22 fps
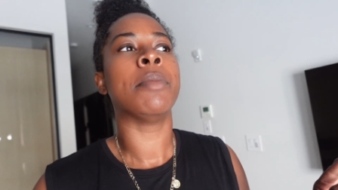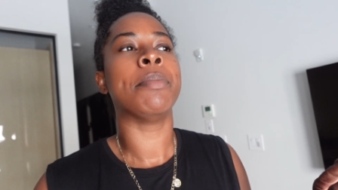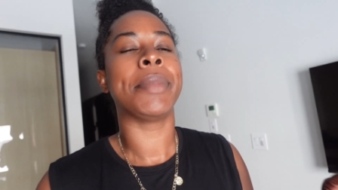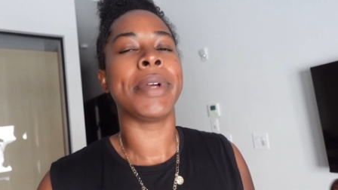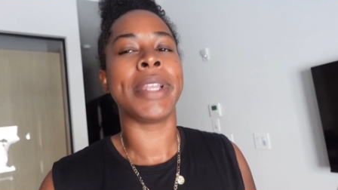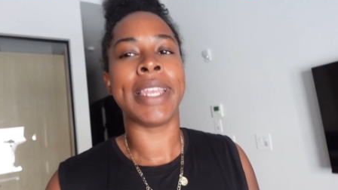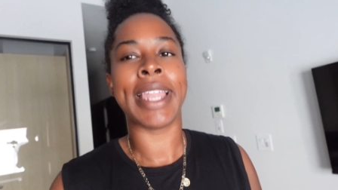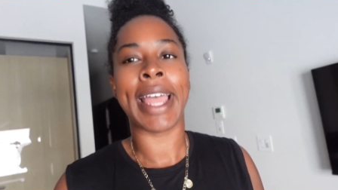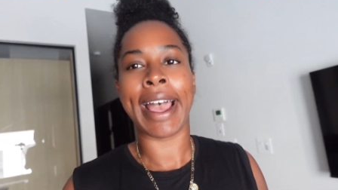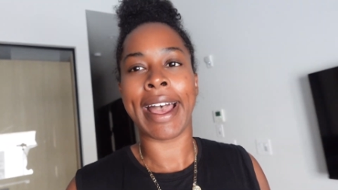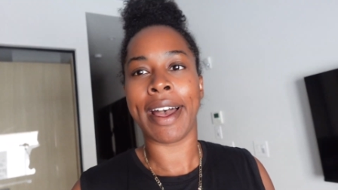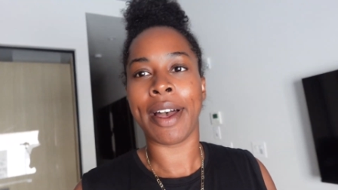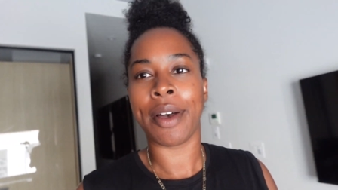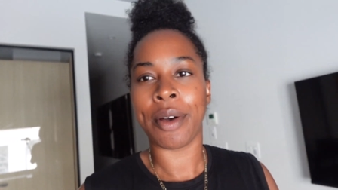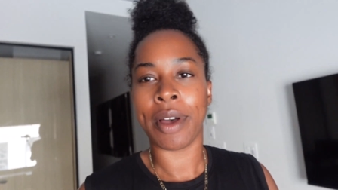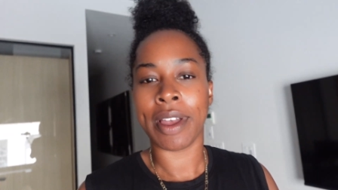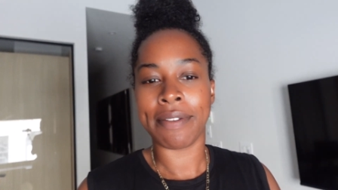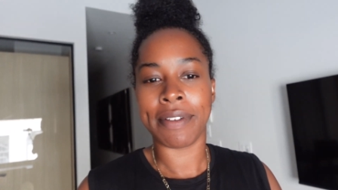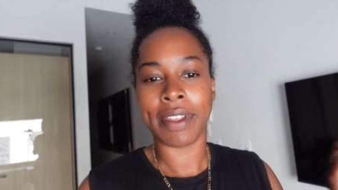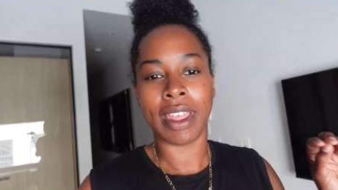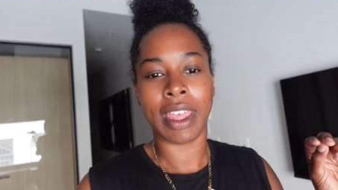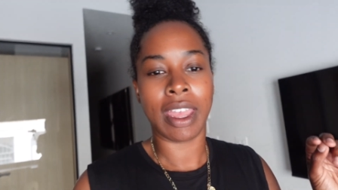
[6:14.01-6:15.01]
but now
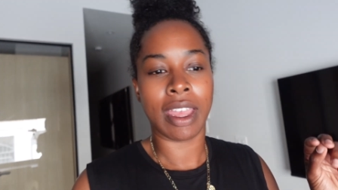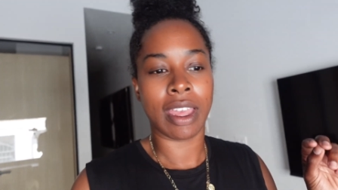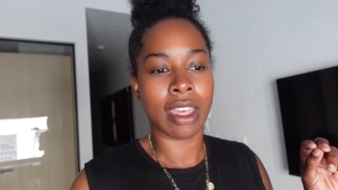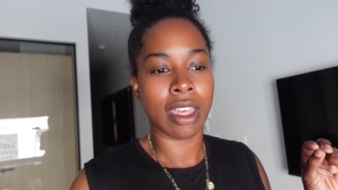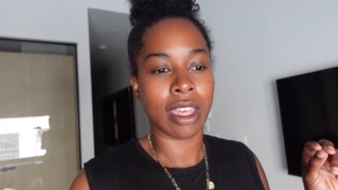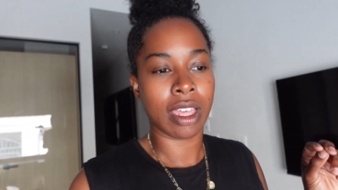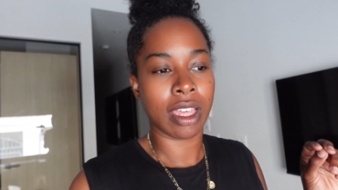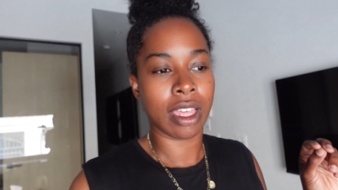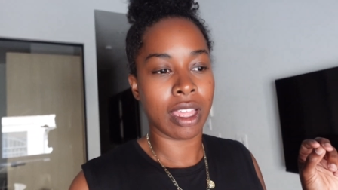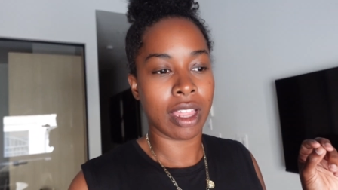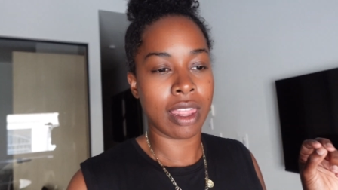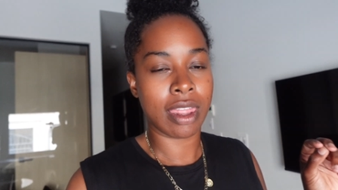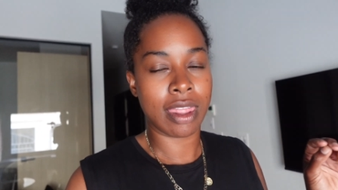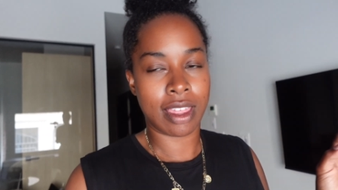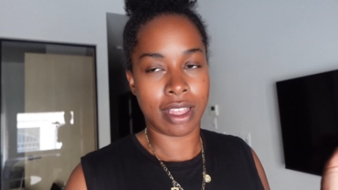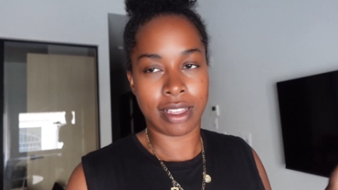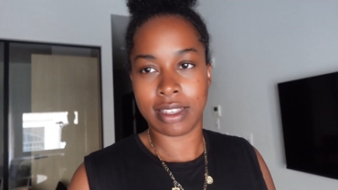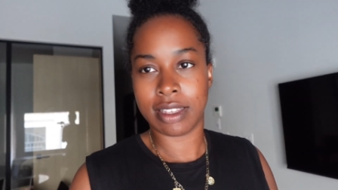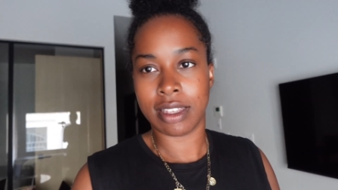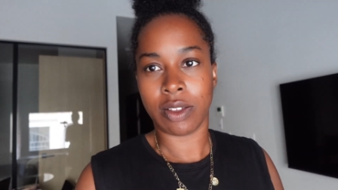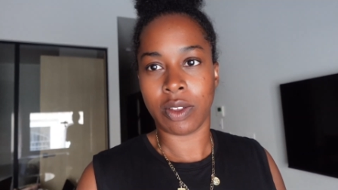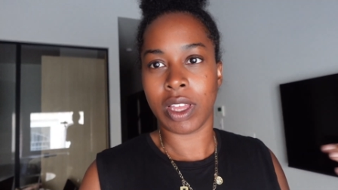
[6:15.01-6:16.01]
I feel like
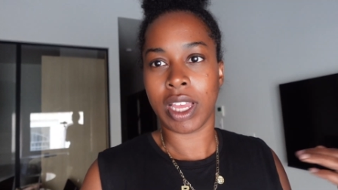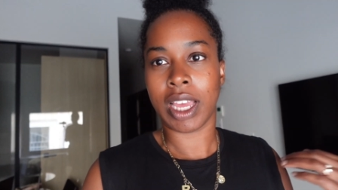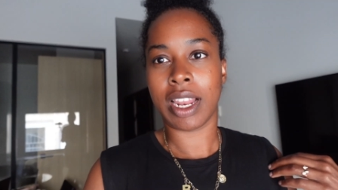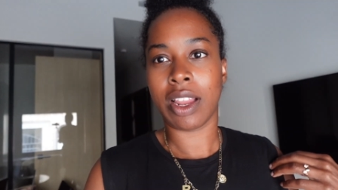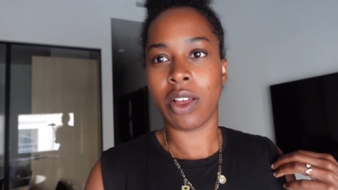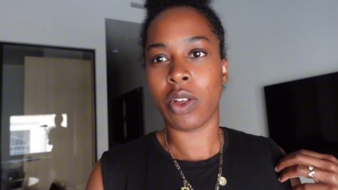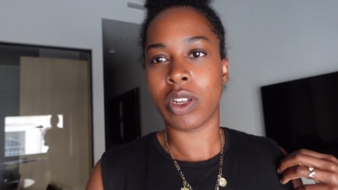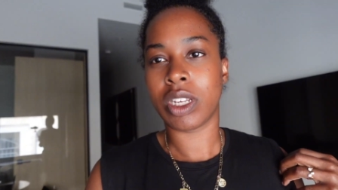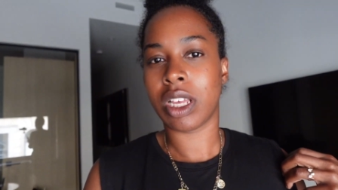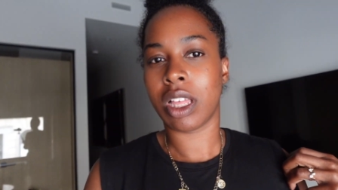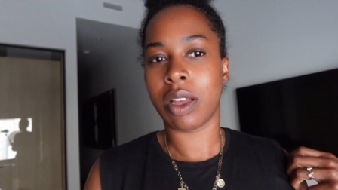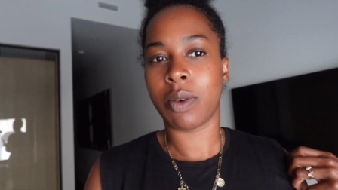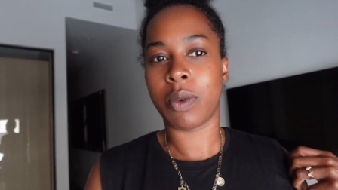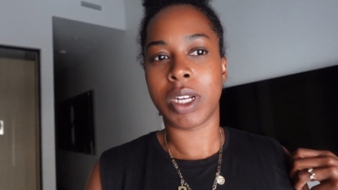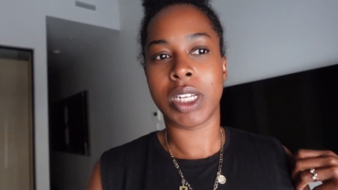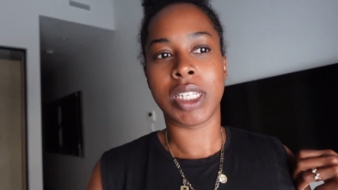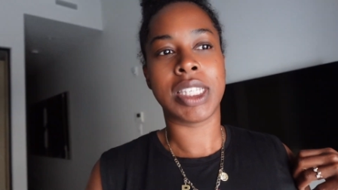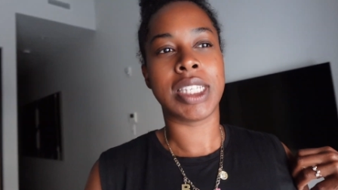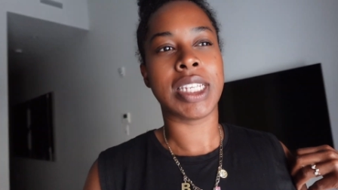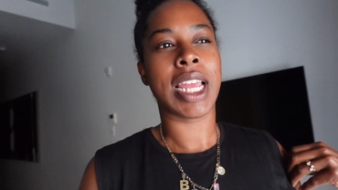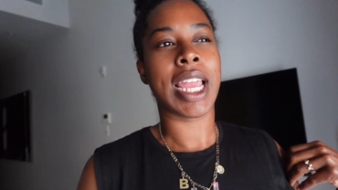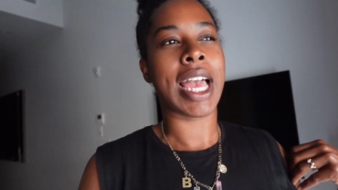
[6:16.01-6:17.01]
this is the only kind of hotel I want
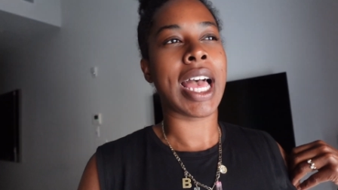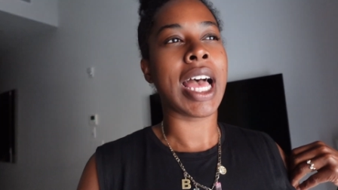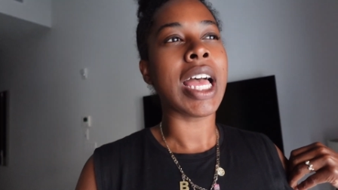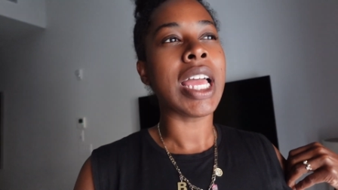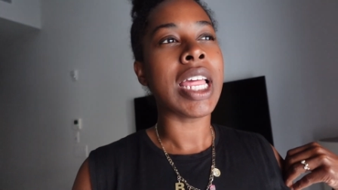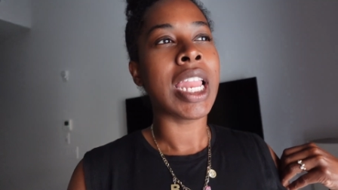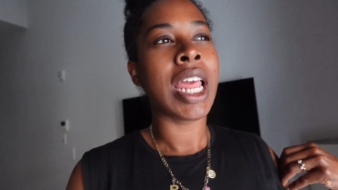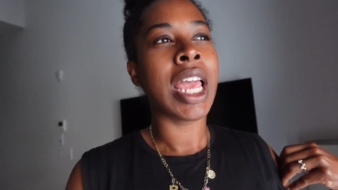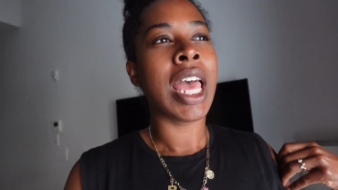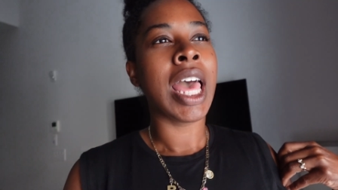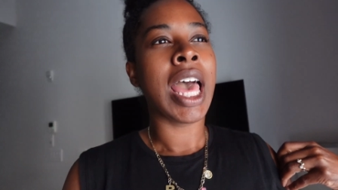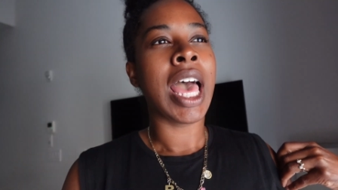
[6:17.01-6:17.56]
to stay at.